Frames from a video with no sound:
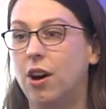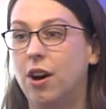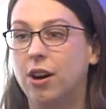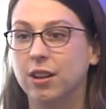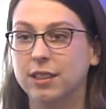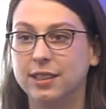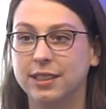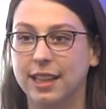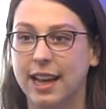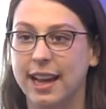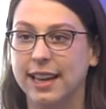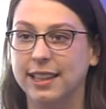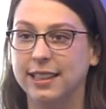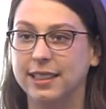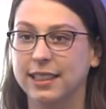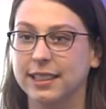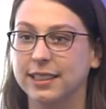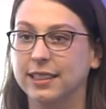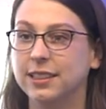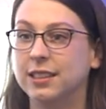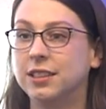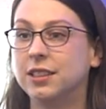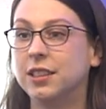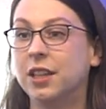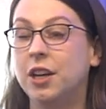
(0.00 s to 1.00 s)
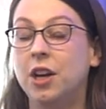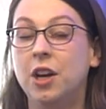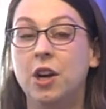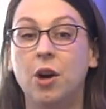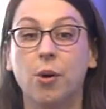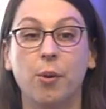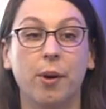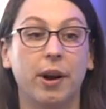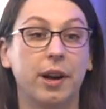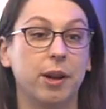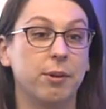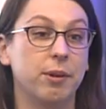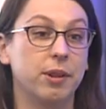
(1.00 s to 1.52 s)
all scientists
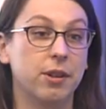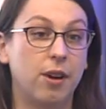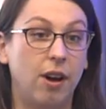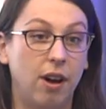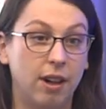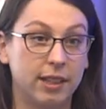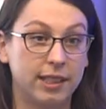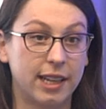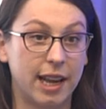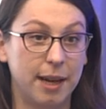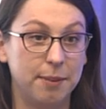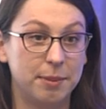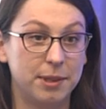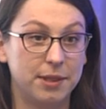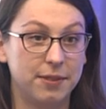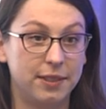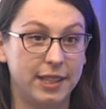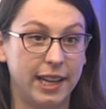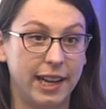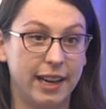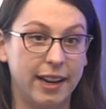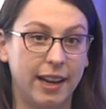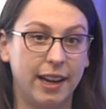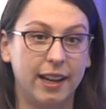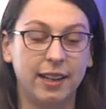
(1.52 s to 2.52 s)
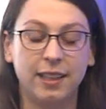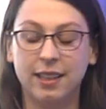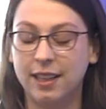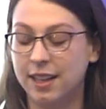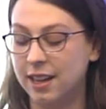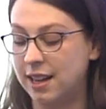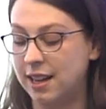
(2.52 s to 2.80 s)
working with all types of data.